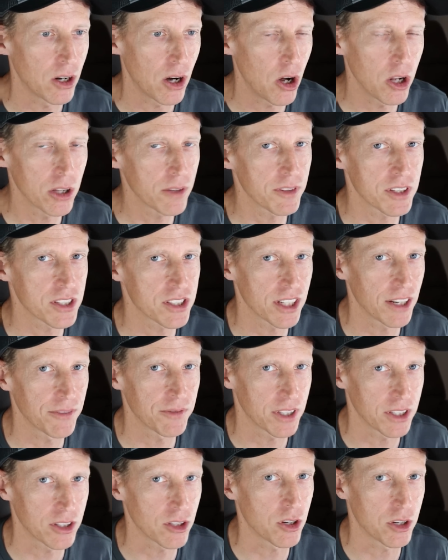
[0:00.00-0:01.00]
all of the
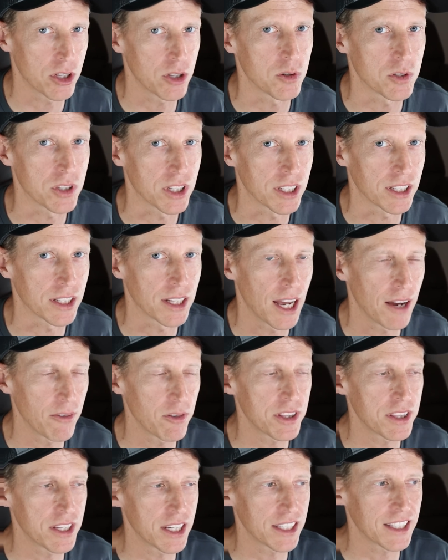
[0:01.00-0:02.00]
stuff that they're using,
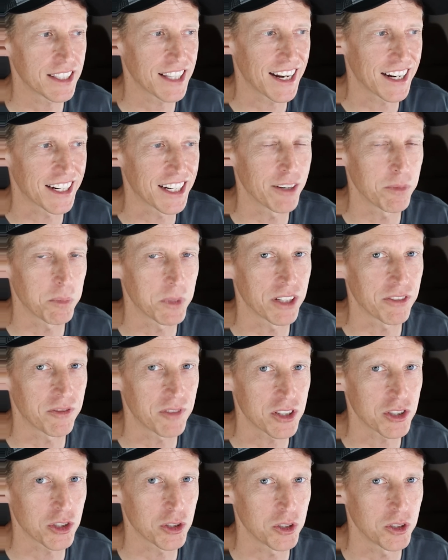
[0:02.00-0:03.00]
everything that a government
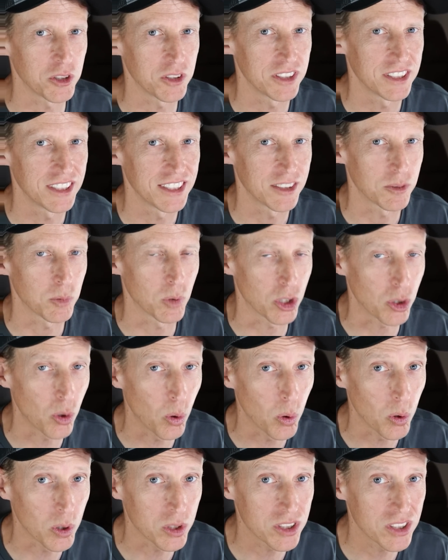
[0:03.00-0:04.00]
official
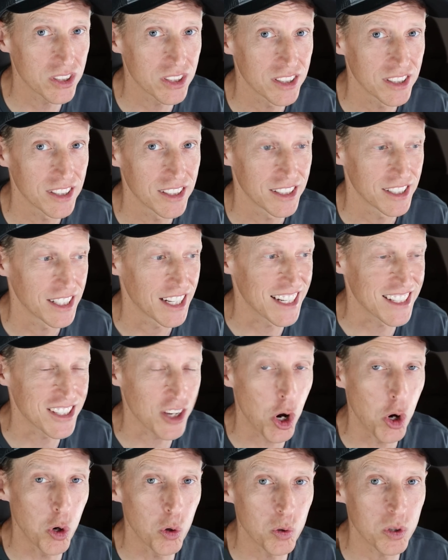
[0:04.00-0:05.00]
records,
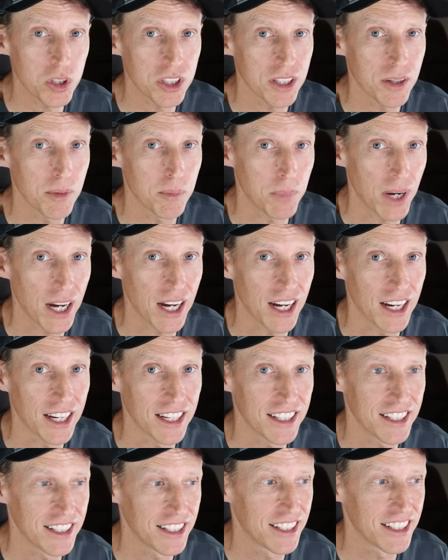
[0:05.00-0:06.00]
is owned
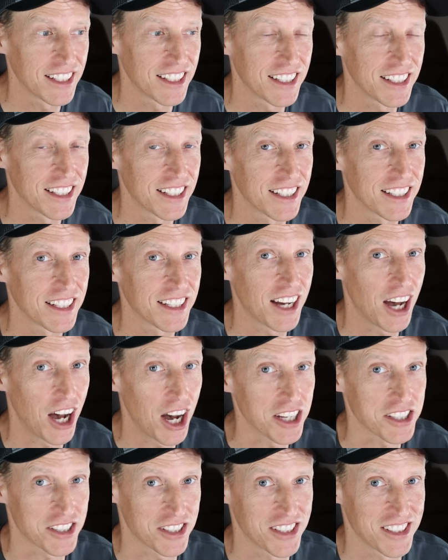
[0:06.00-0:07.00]
by
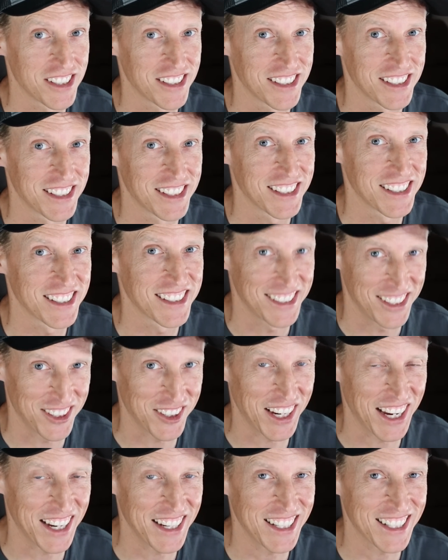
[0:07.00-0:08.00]
us,
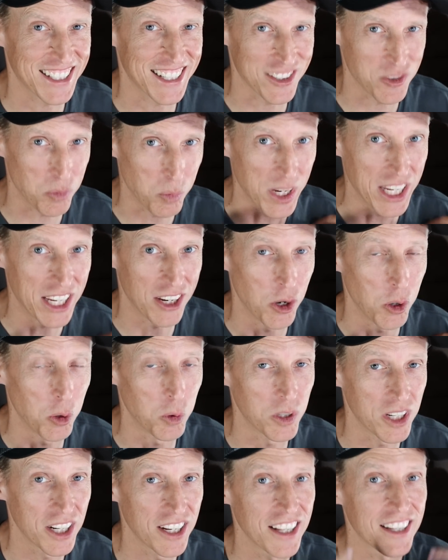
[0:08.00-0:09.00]
okay? Because we
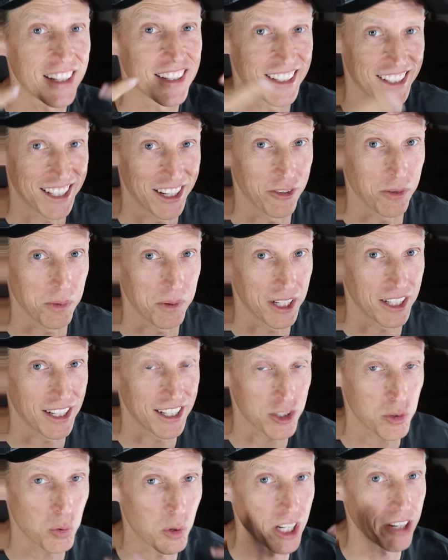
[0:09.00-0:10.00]
own the government.
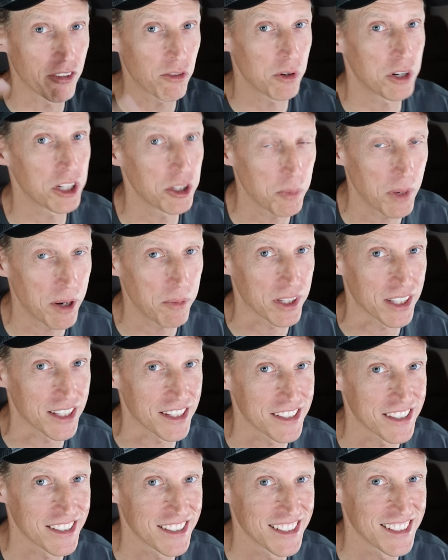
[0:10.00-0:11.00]
I just want everyone to remember
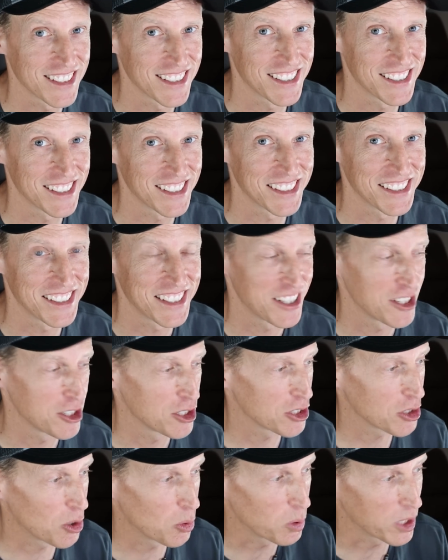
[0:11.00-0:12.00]
this.
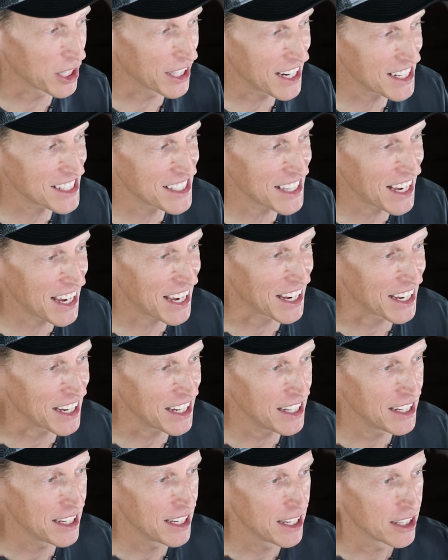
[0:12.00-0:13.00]
So when they
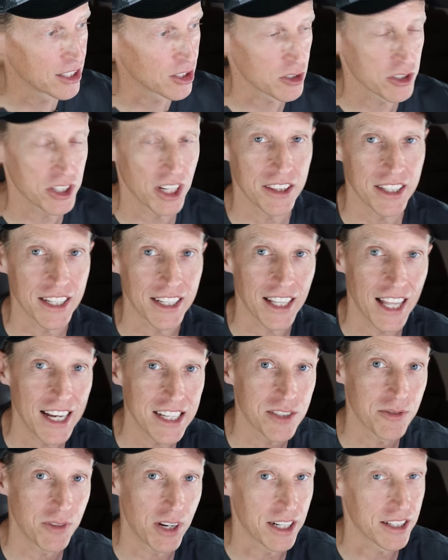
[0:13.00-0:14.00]
say there's nothing
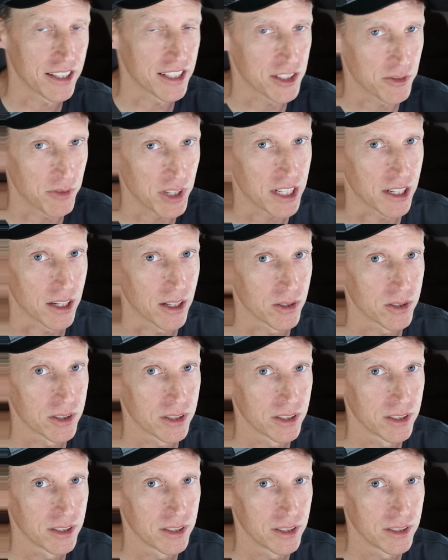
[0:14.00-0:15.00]
classified in these videos,